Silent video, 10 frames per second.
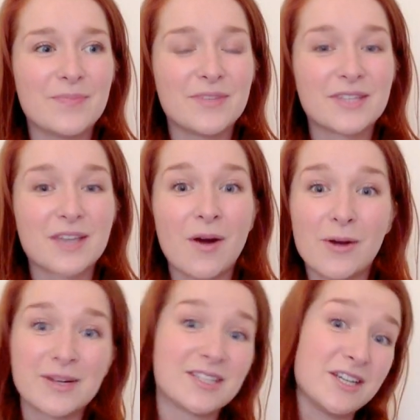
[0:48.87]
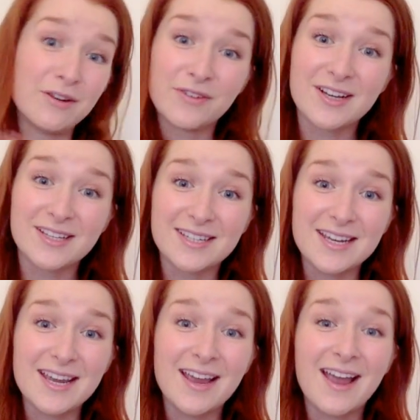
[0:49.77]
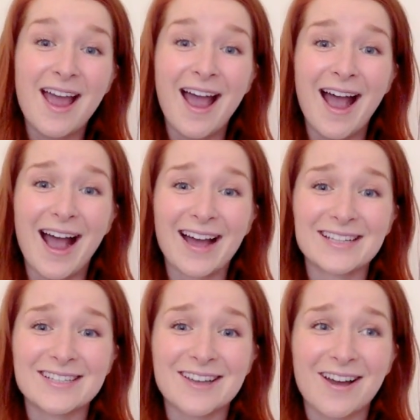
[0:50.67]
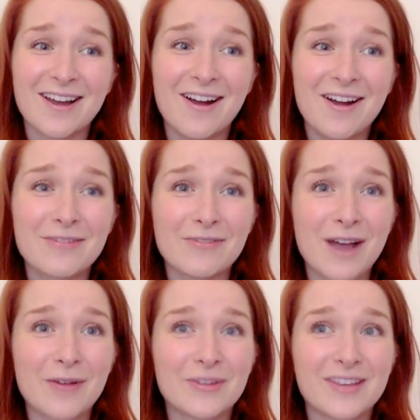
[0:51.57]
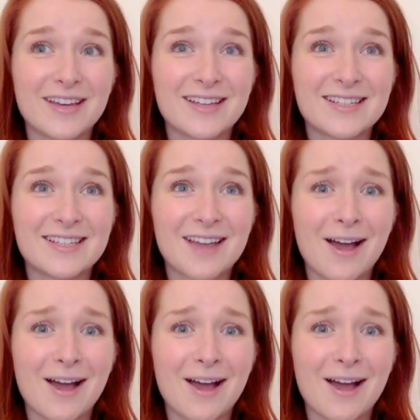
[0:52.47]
So I went to university, and I kind of found that